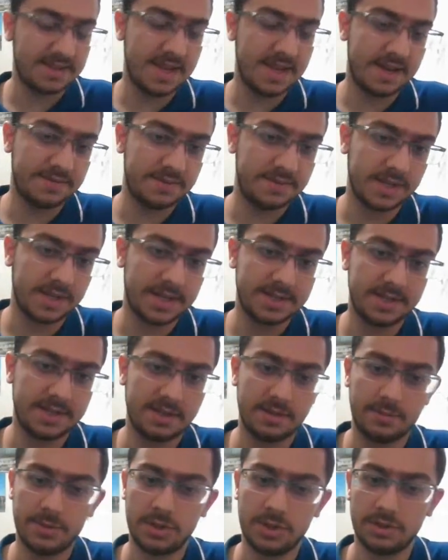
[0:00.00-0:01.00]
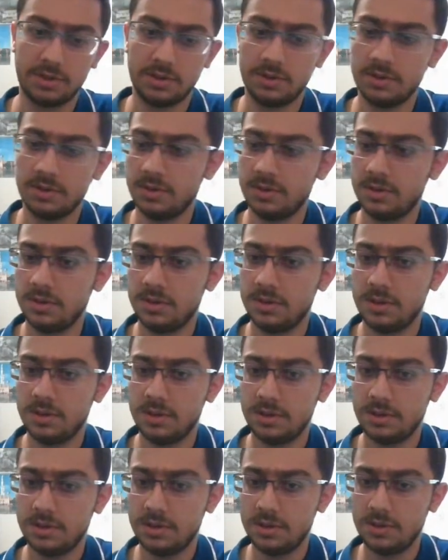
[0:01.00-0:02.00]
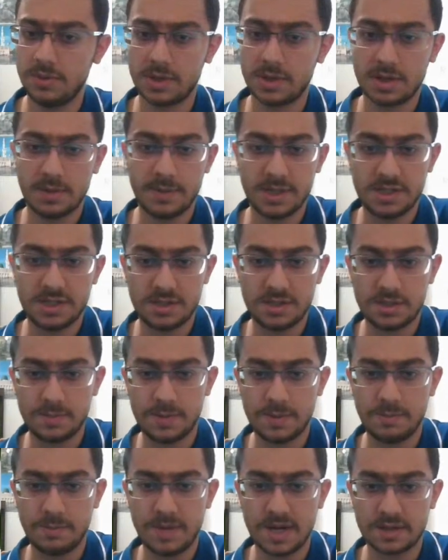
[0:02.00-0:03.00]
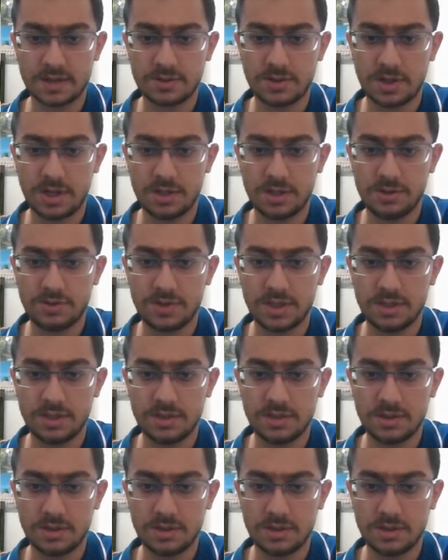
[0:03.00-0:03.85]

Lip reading: after getting the ball. Wakabayashi Spirit back to 100.